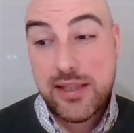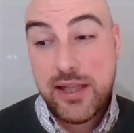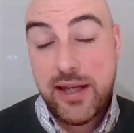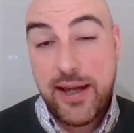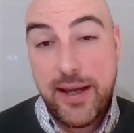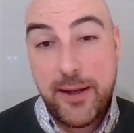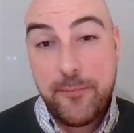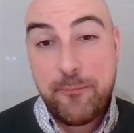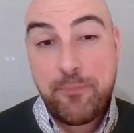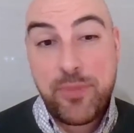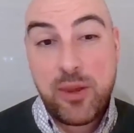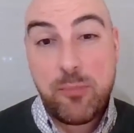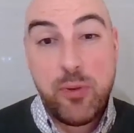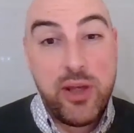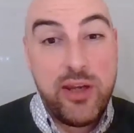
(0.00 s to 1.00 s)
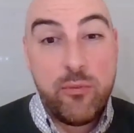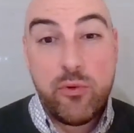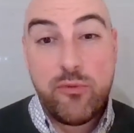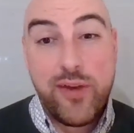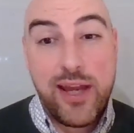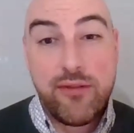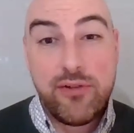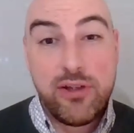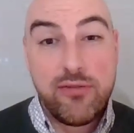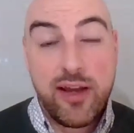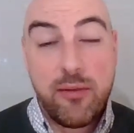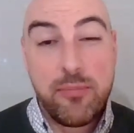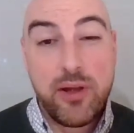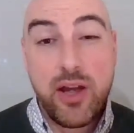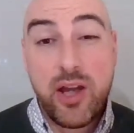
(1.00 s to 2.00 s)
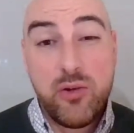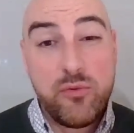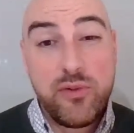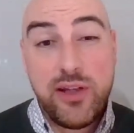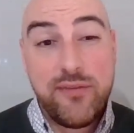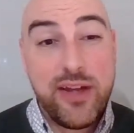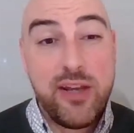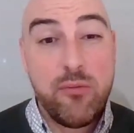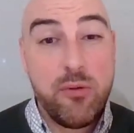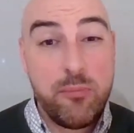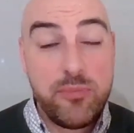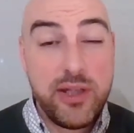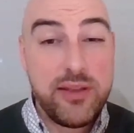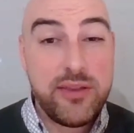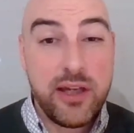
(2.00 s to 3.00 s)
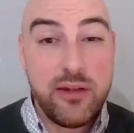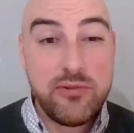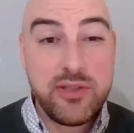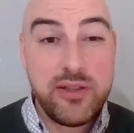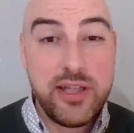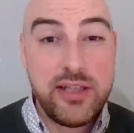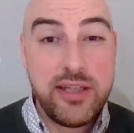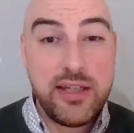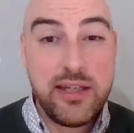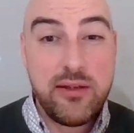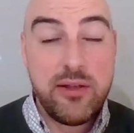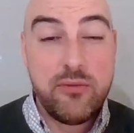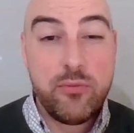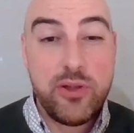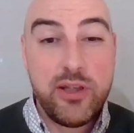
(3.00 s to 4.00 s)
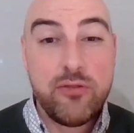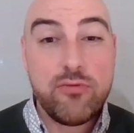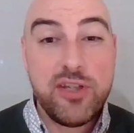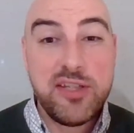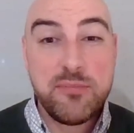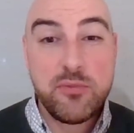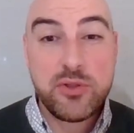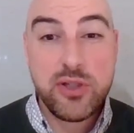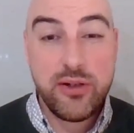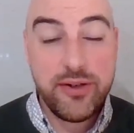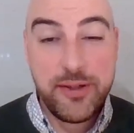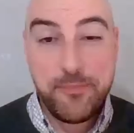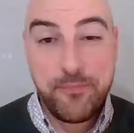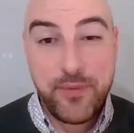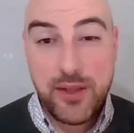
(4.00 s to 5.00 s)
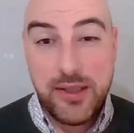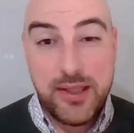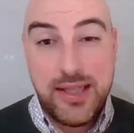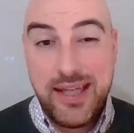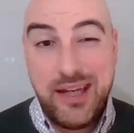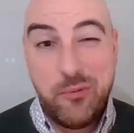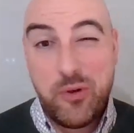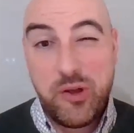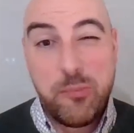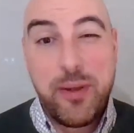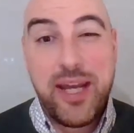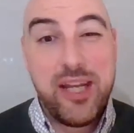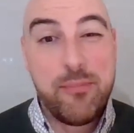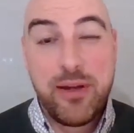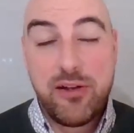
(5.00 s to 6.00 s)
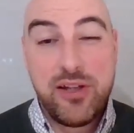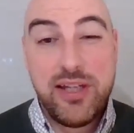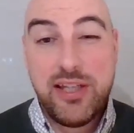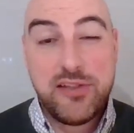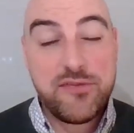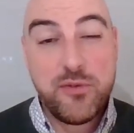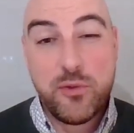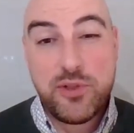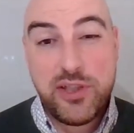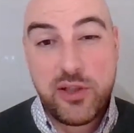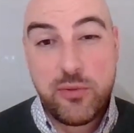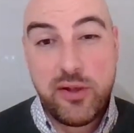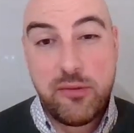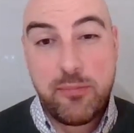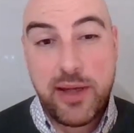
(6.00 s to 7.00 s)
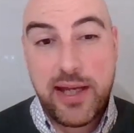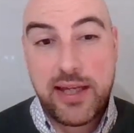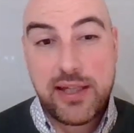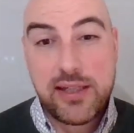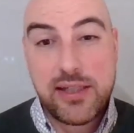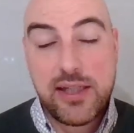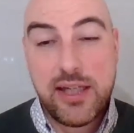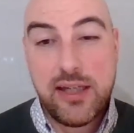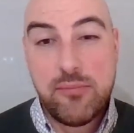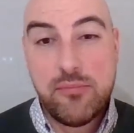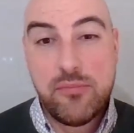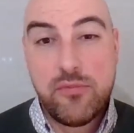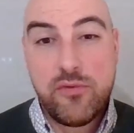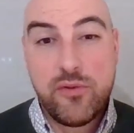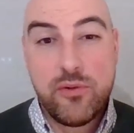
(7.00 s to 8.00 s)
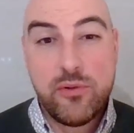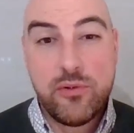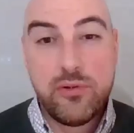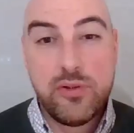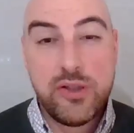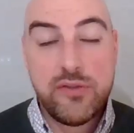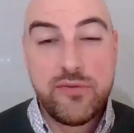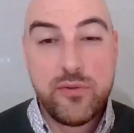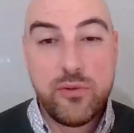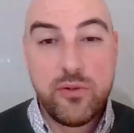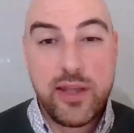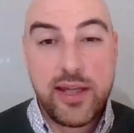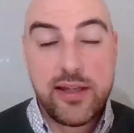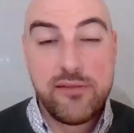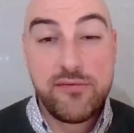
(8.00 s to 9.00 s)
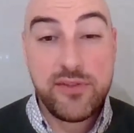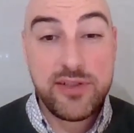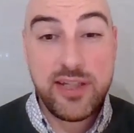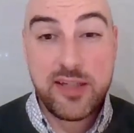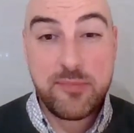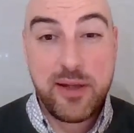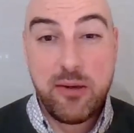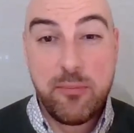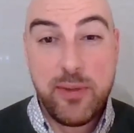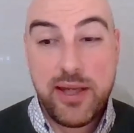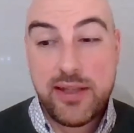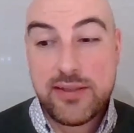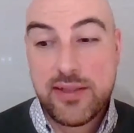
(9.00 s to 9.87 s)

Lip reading: But it will vary around. But hopefully if anyone did those and they did it within reasonable time, it would have paid about at least 40 quid back for that, for £6 bet.